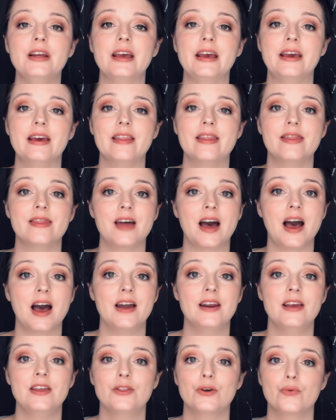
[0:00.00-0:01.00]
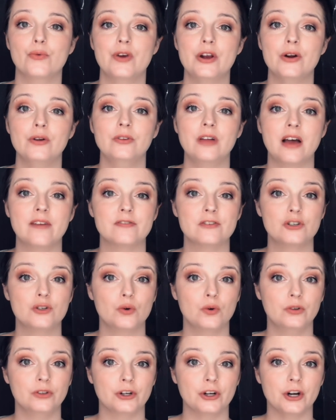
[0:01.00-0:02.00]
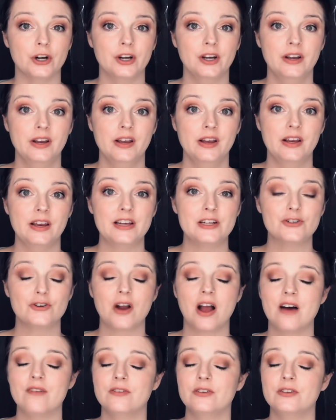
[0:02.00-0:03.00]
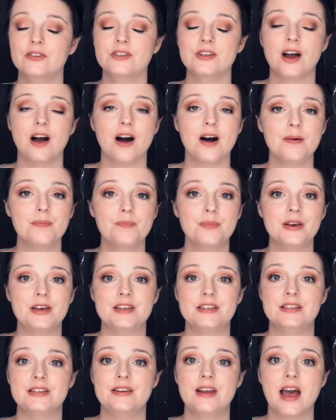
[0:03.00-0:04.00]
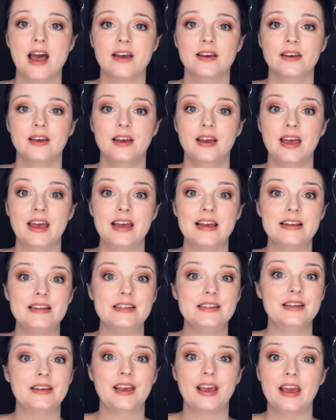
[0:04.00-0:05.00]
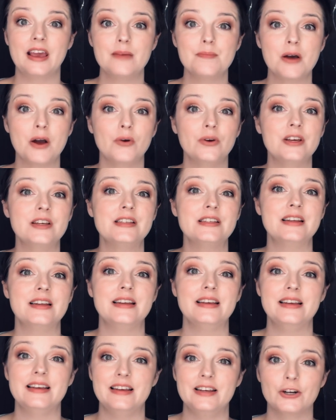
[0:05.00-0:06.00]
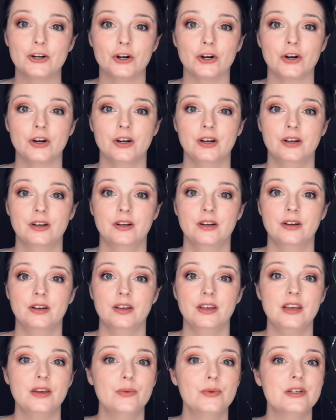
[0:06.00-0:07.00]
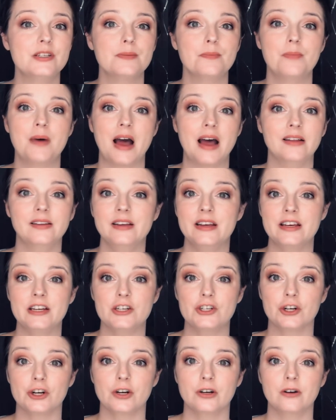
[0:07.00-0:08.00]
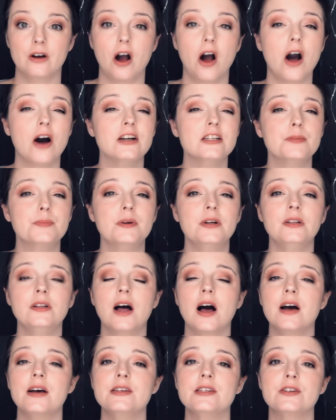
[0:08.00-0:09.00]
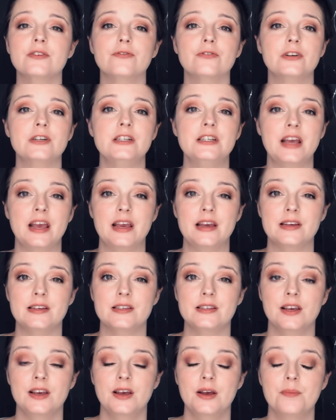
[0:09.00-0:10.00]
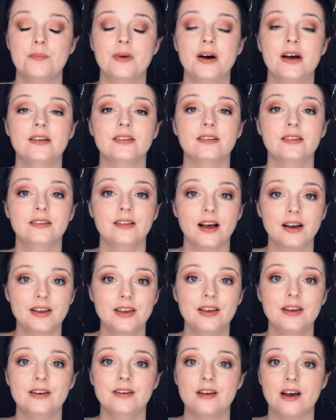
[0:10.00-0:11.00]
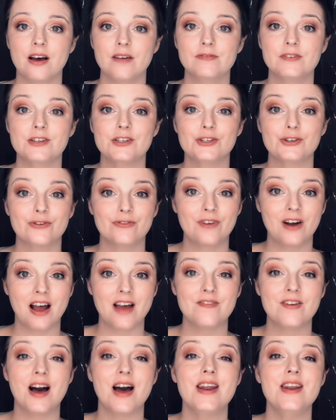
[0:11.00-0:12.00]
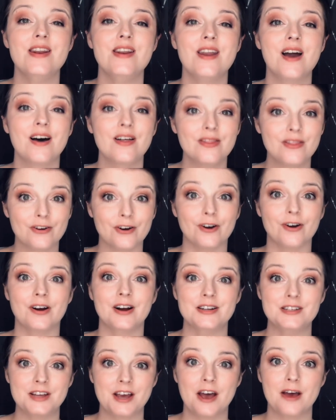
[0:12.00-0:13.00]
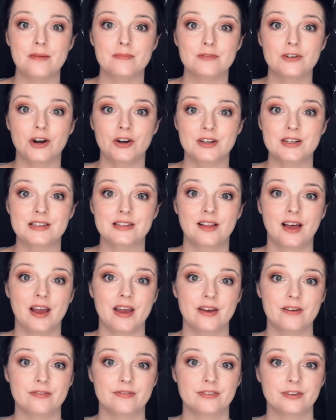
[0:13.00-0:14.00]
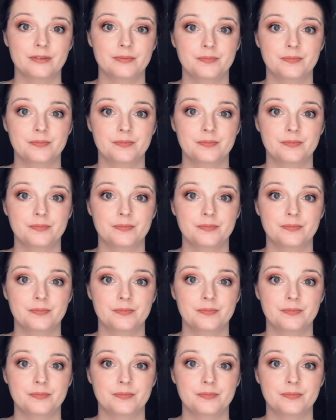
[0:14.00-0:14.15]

hit Thad in the rear left shoulder. It traveled up his neck and it came out his ear. He was badly injured, hospitalized for days, but lucky enough to survive another attempt on his life.